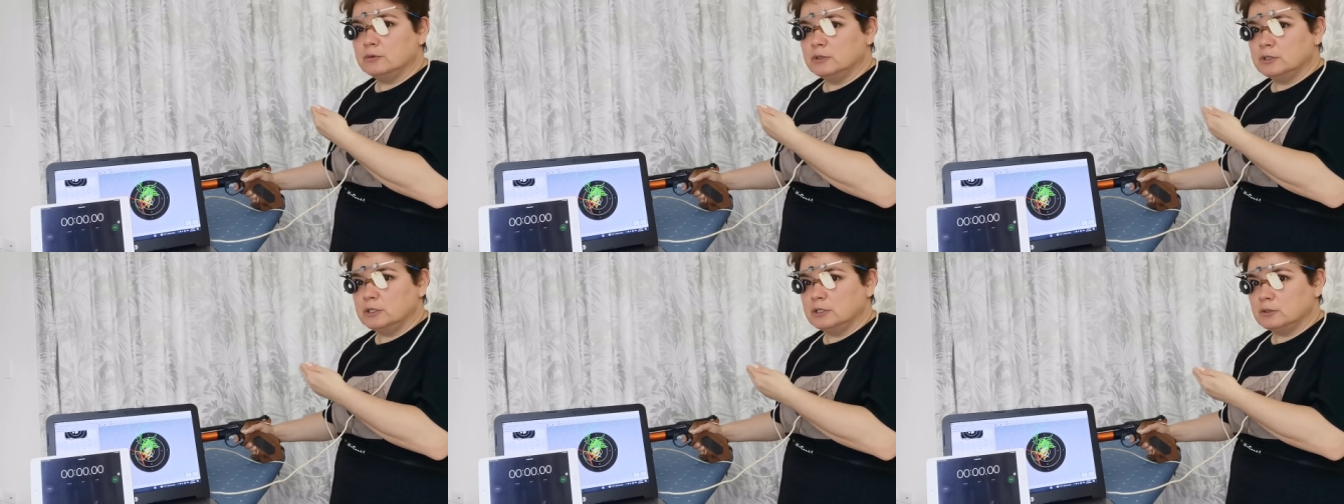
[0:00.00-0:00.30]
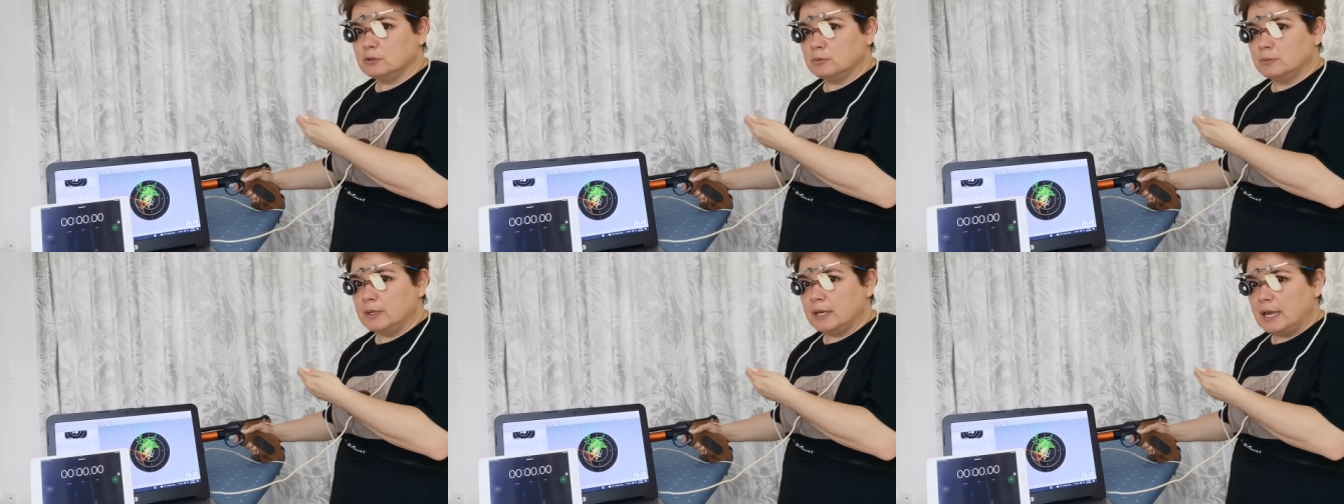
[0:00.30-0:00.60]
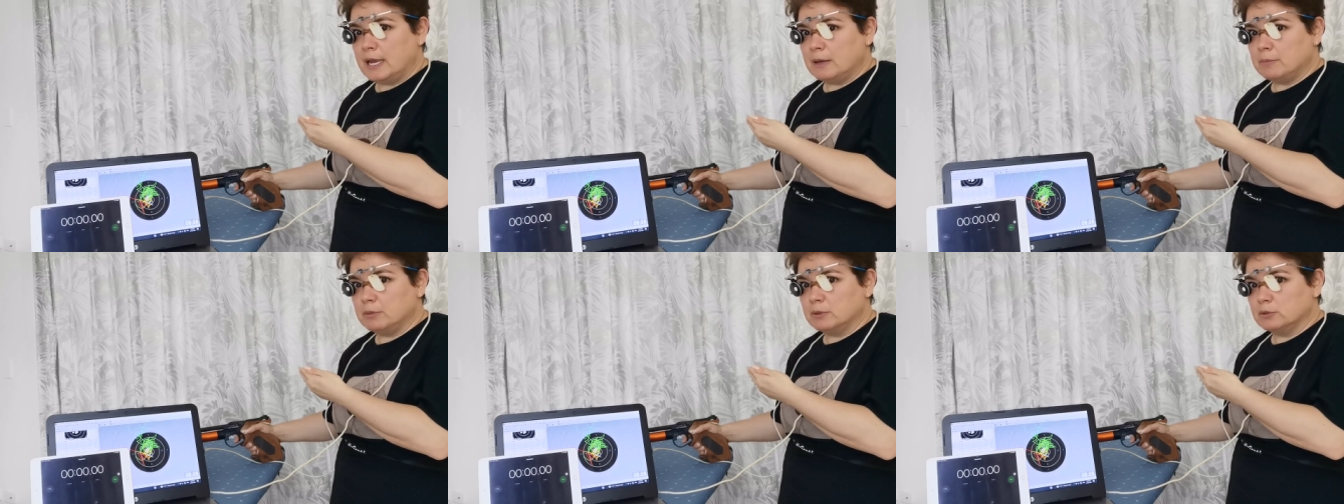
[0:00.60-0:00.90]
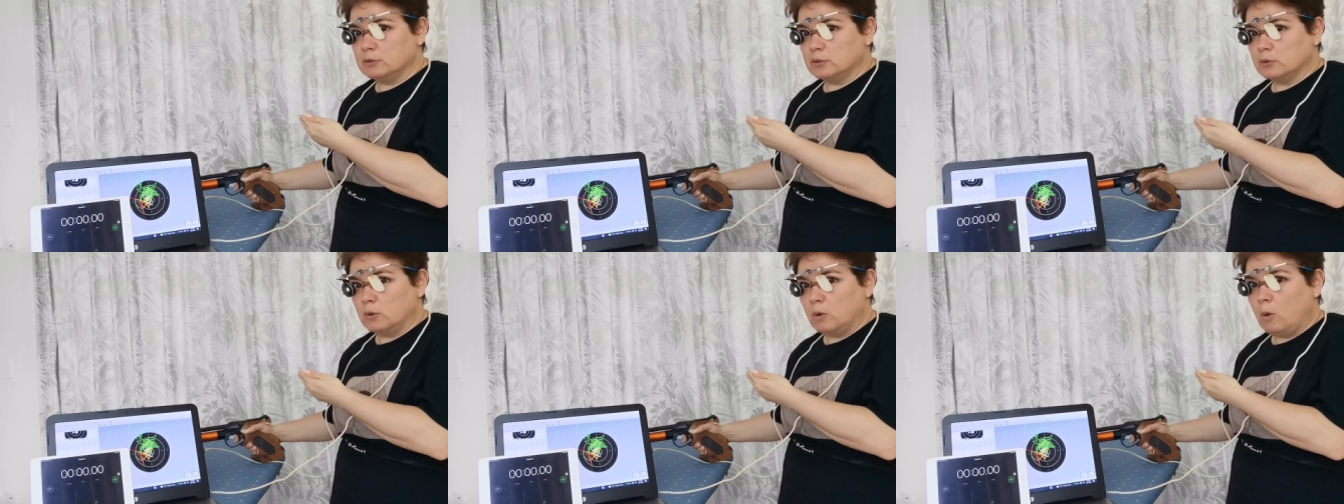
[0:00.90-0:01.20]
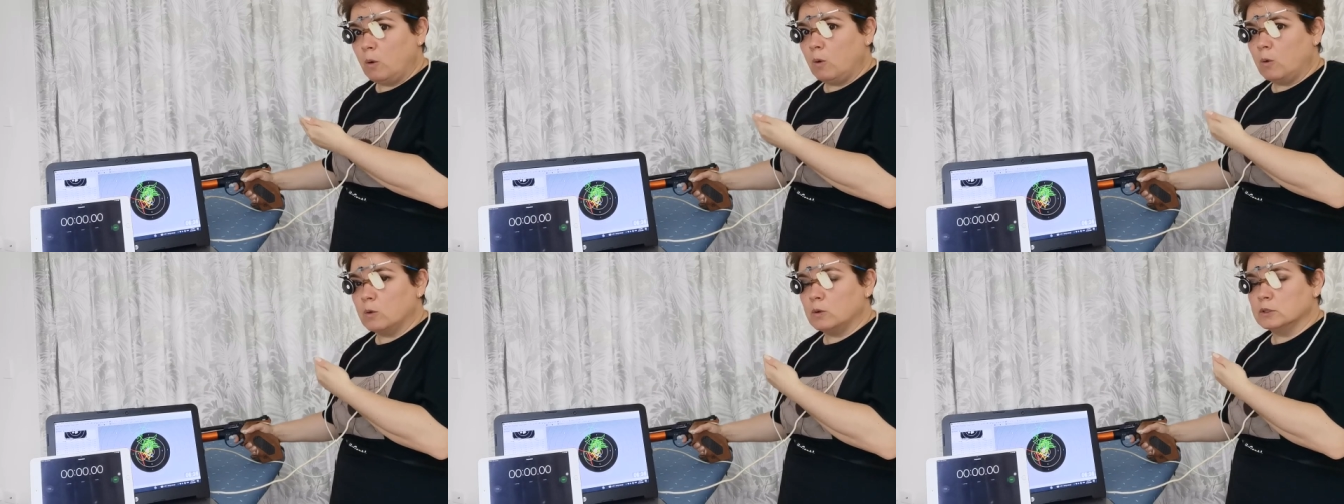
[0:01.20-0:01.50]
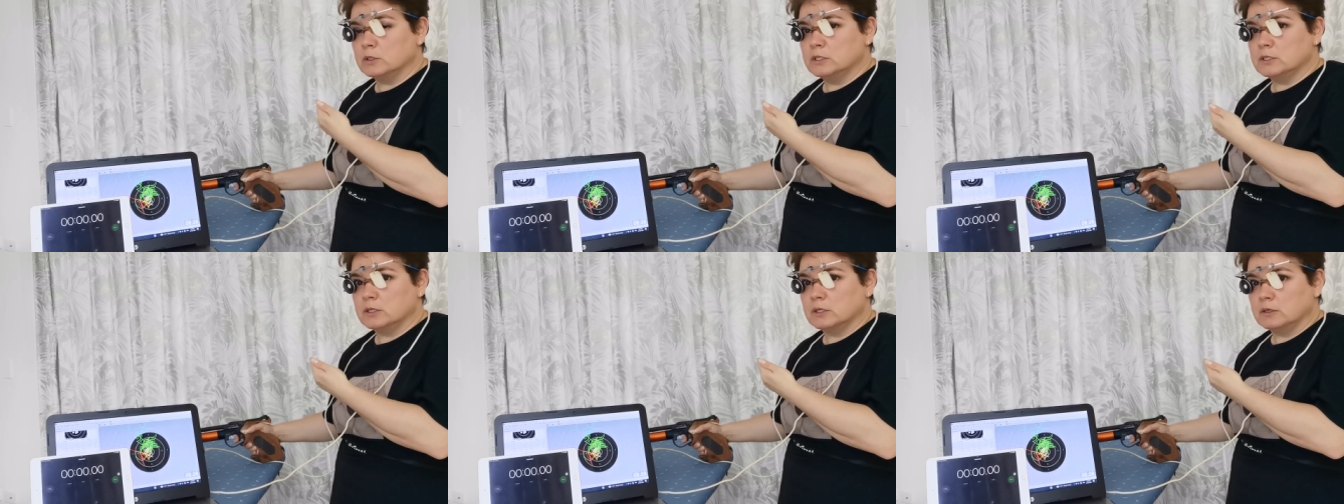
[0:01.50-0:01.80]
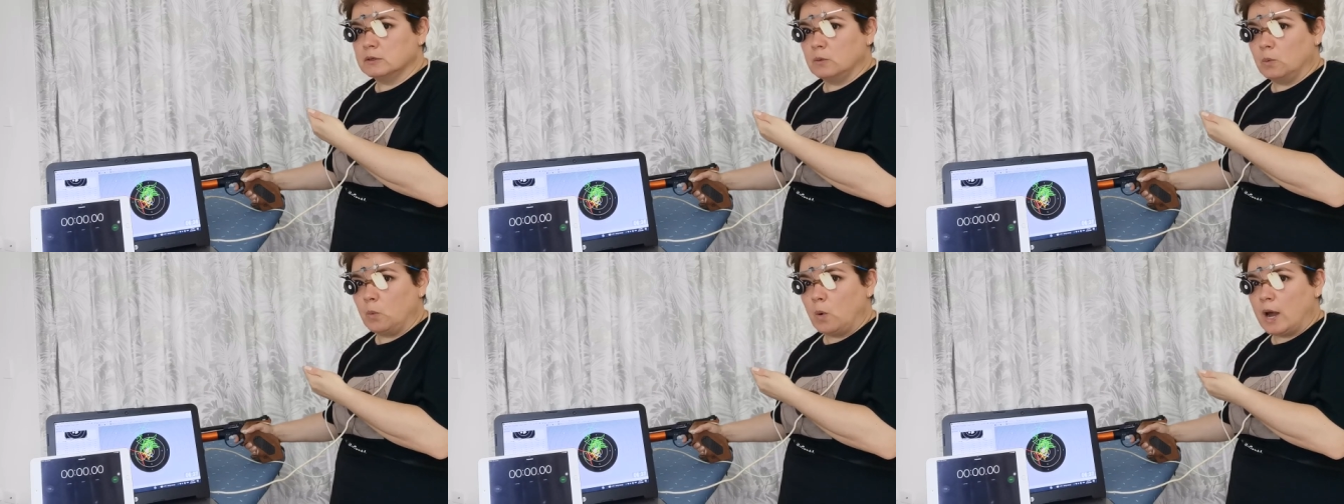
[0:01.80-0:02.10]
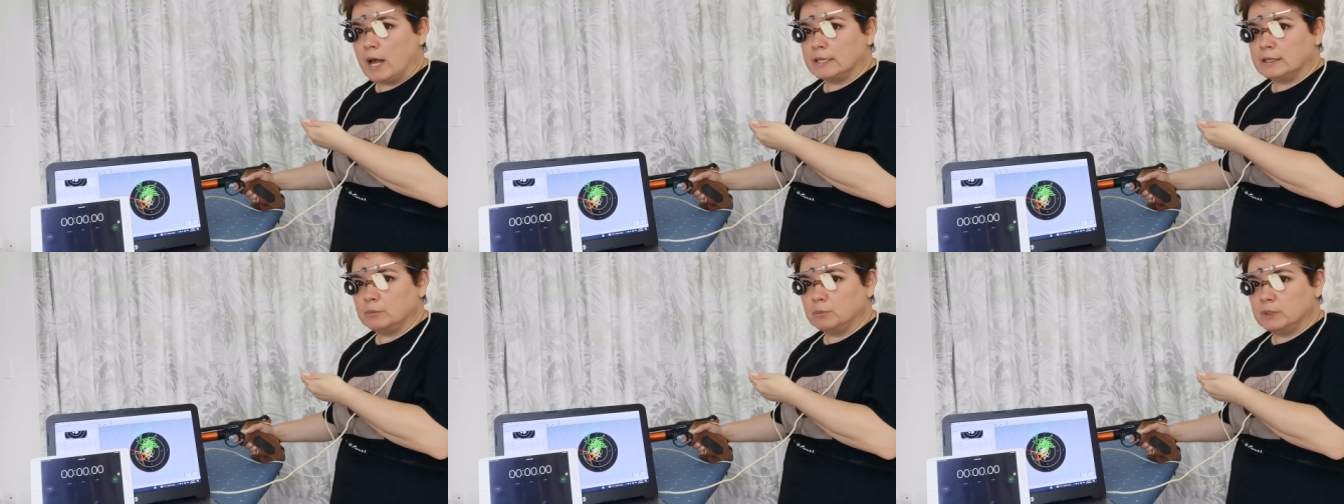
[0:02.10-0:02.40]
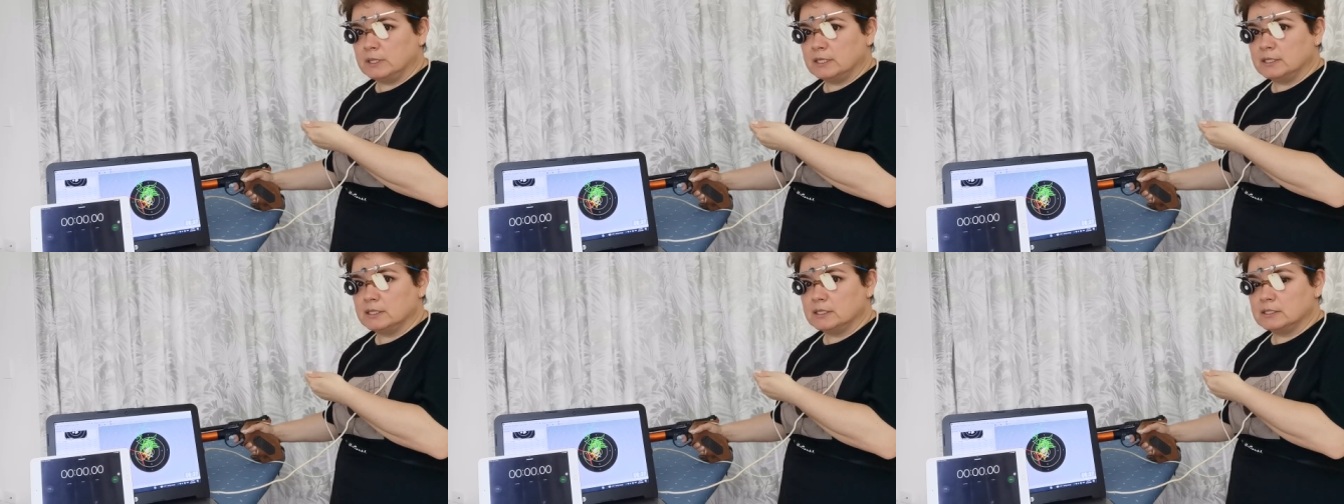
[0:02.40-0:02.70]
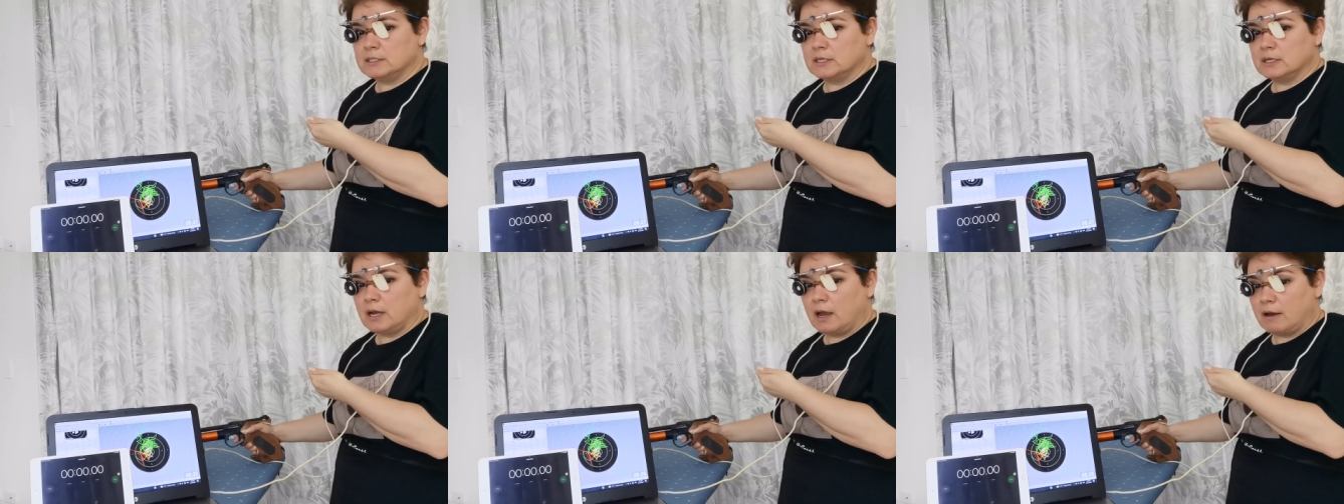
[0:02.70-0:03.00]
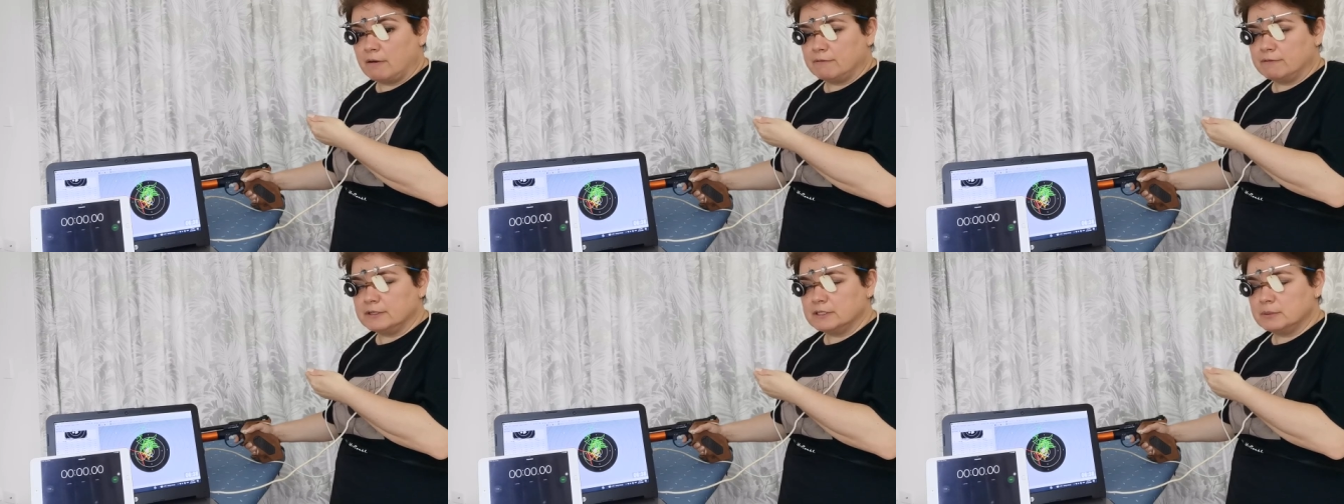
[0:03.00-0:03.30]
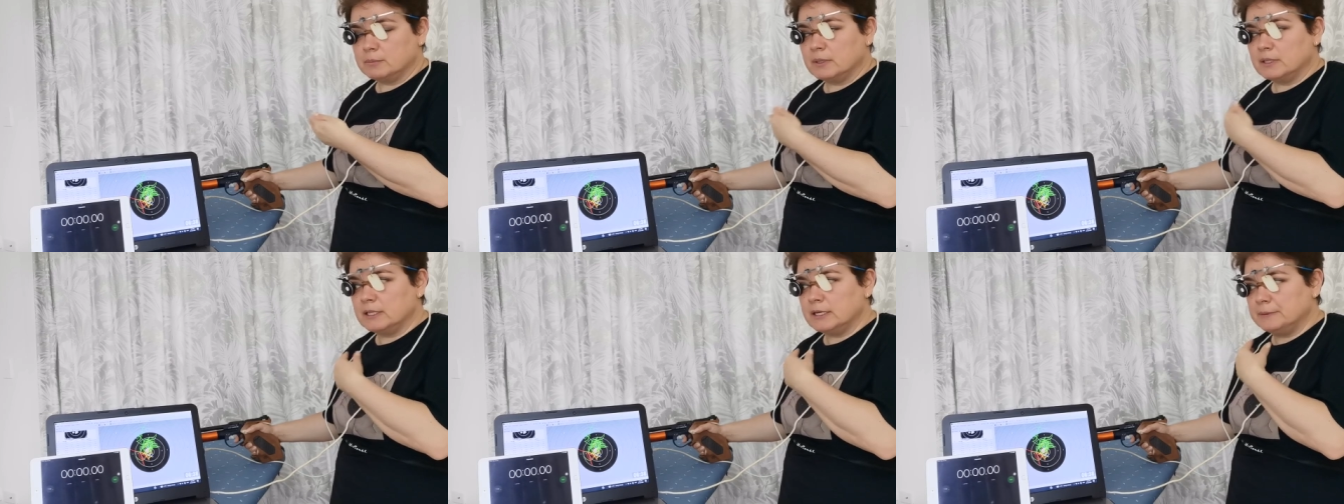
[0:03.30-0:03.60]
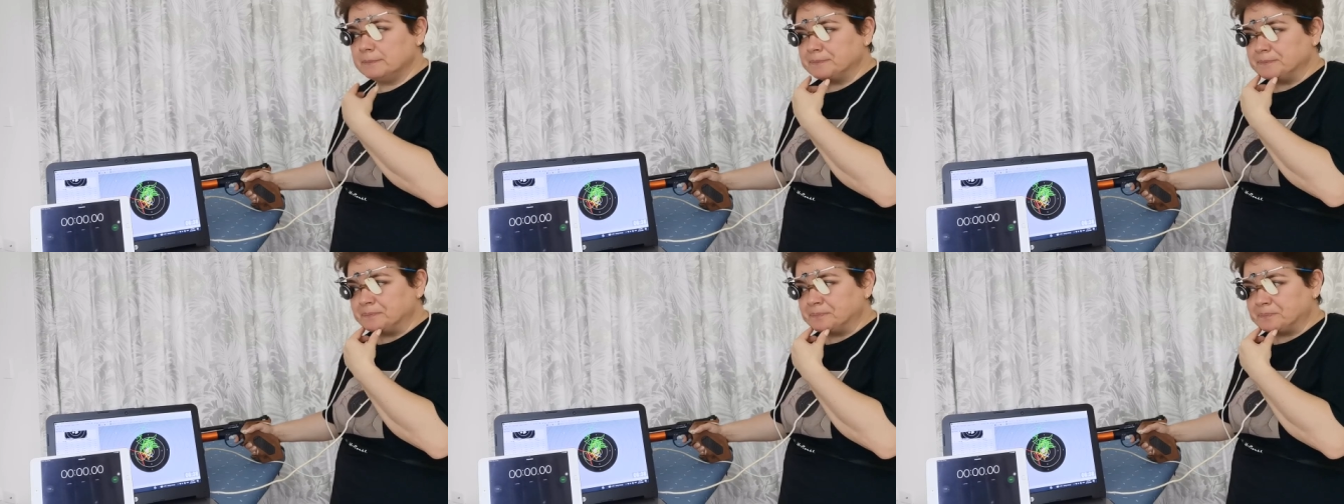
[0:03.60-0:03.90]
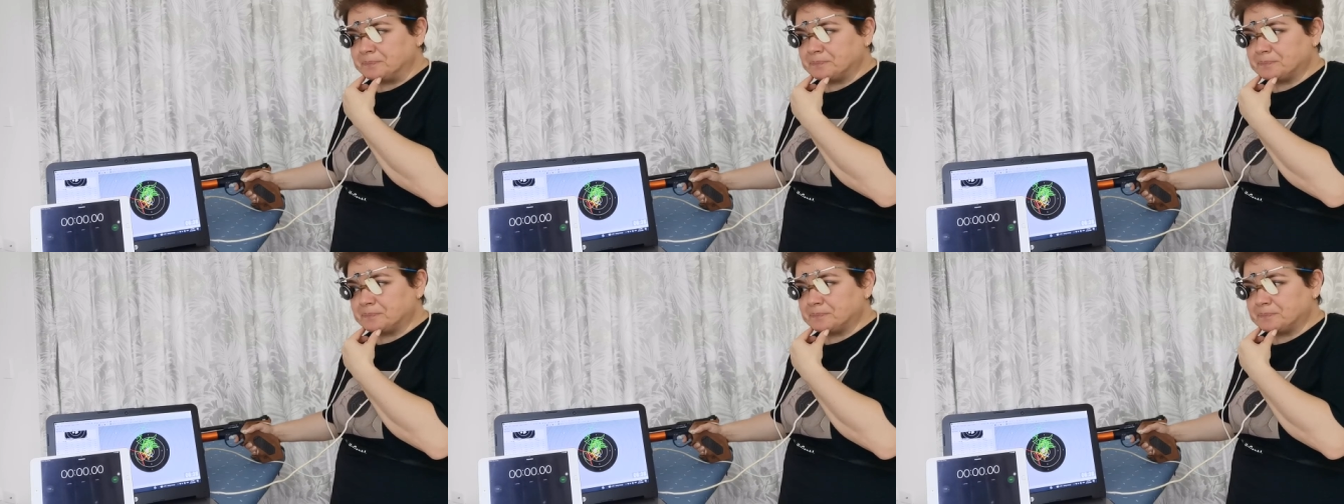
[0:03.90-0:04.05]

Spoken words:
you need to be able to hold 1 minute comfortably.